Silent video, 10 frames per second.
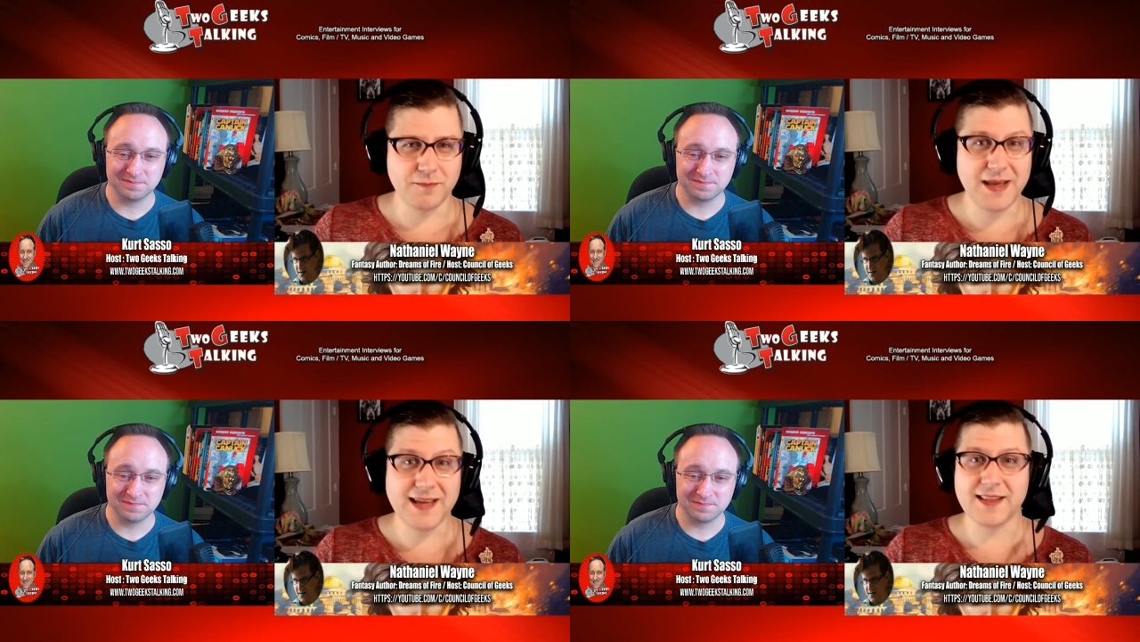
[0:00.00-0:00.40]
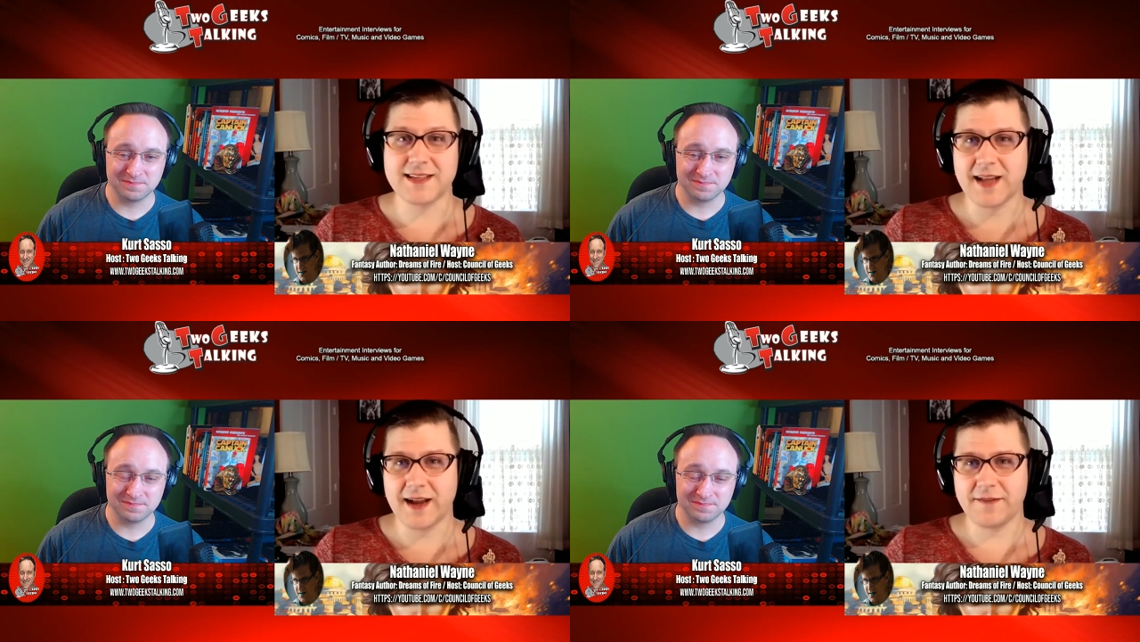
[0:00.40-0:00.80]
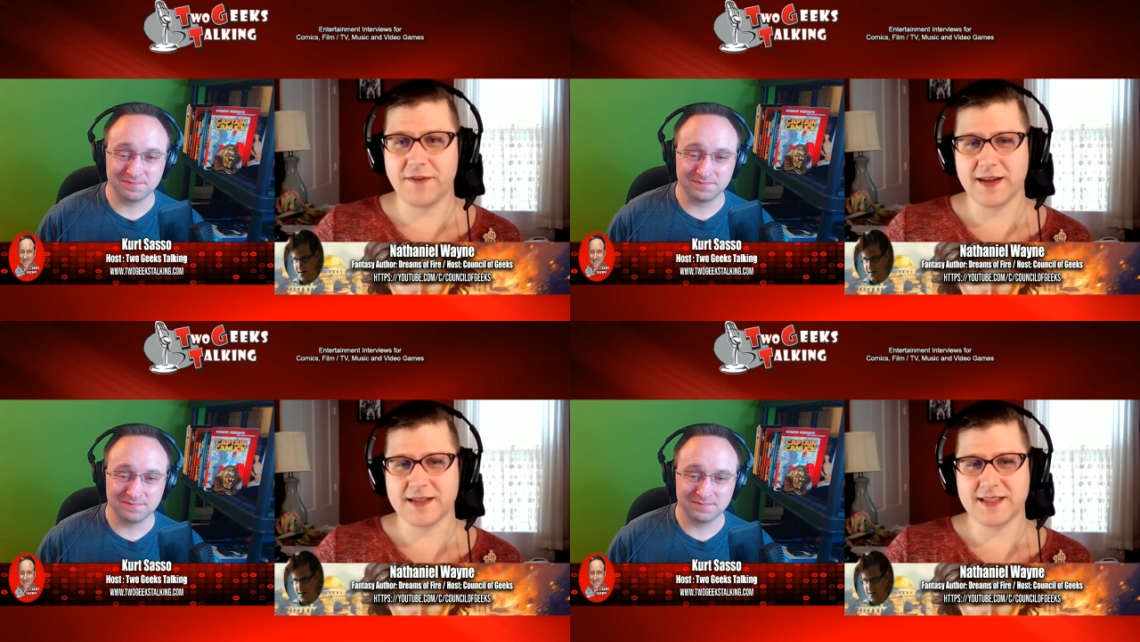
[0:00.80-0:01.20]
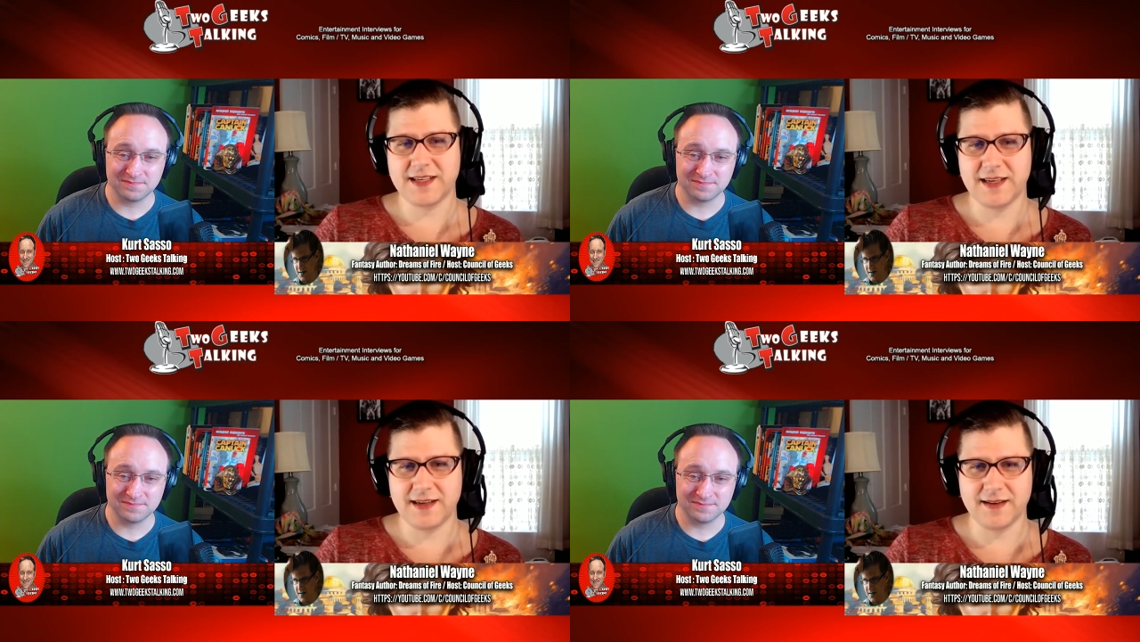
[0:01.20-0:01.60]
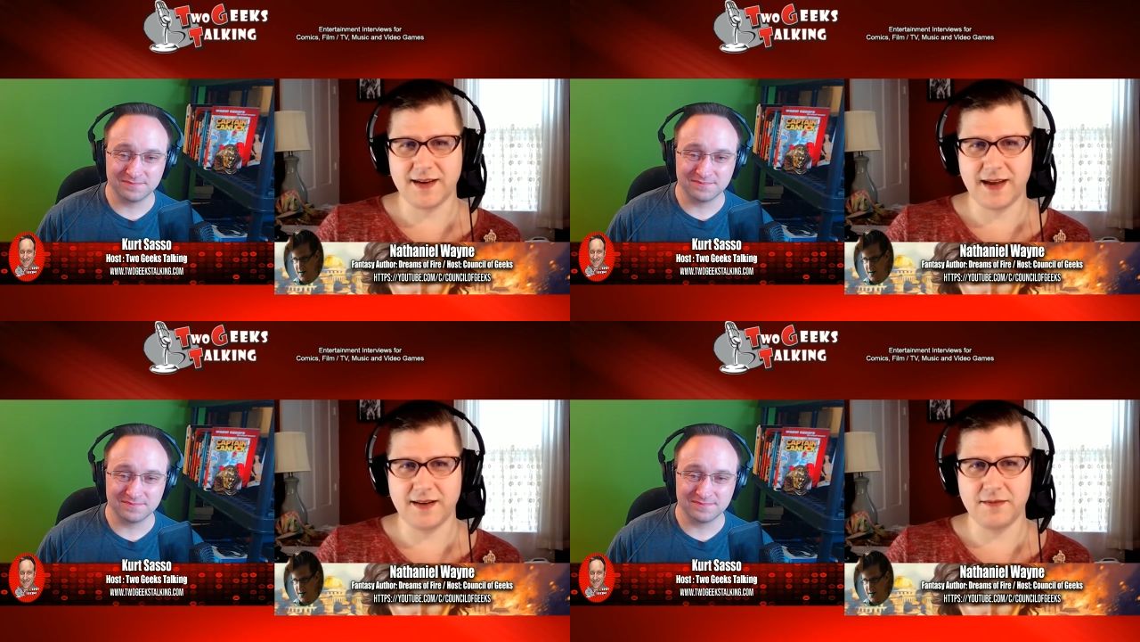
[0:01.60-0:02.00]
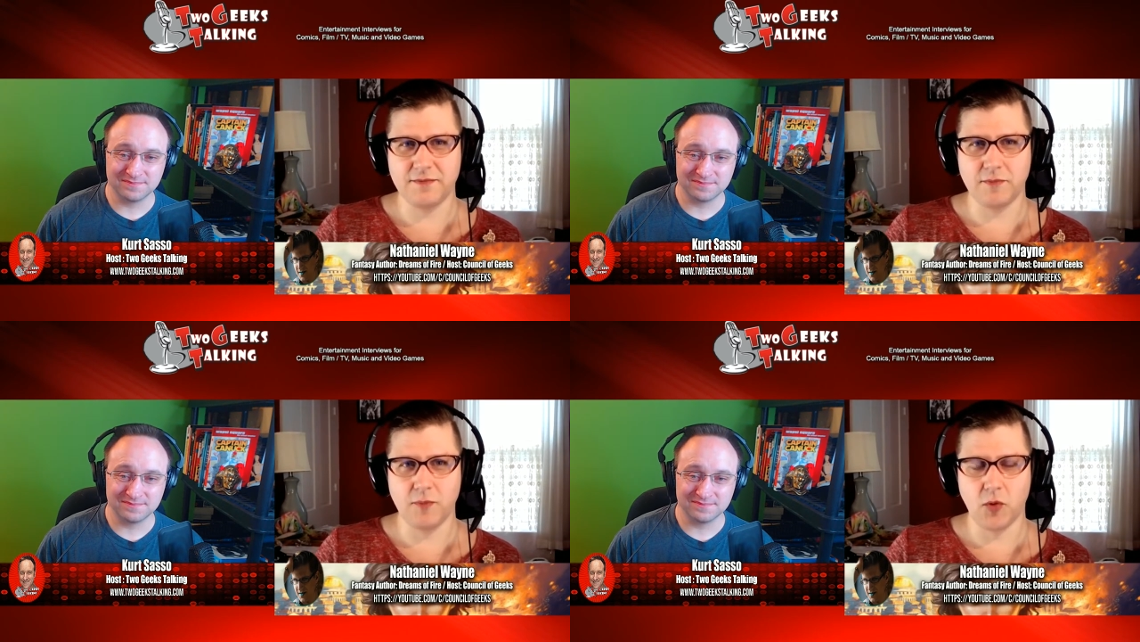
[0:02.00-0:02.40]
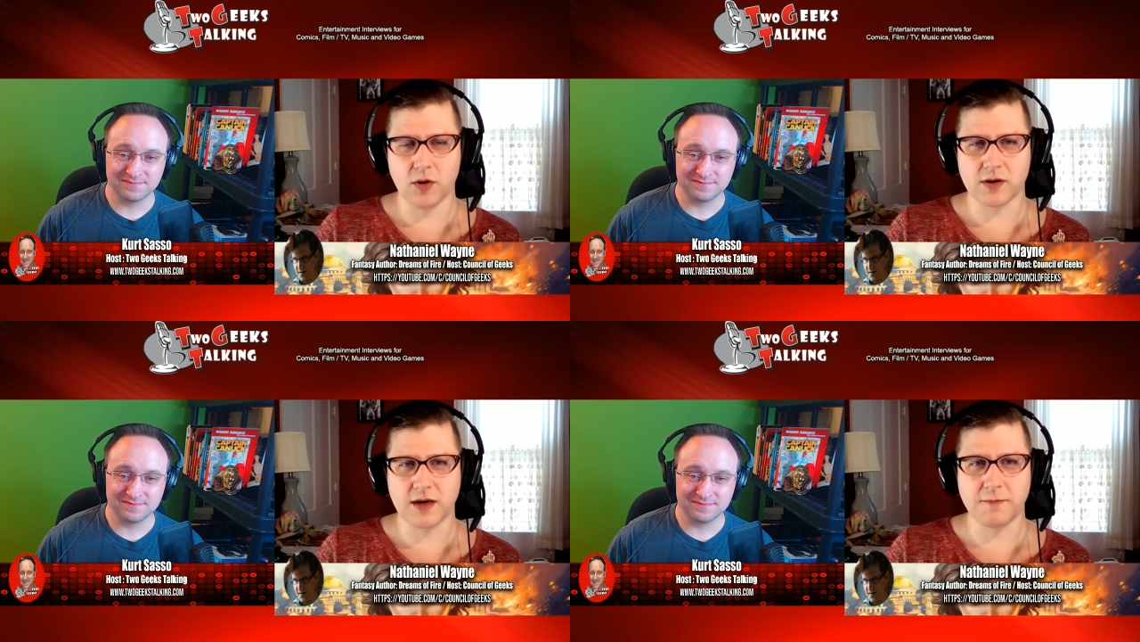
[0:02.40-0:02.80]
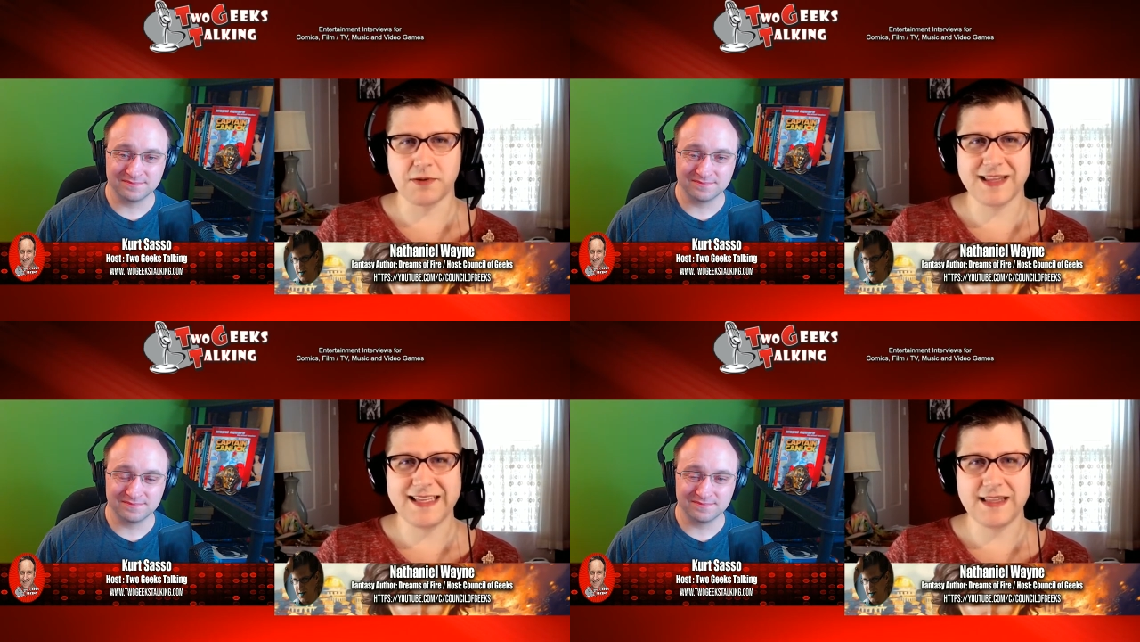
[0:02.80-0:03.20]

Speaker 1: at least, high fantasy and more completely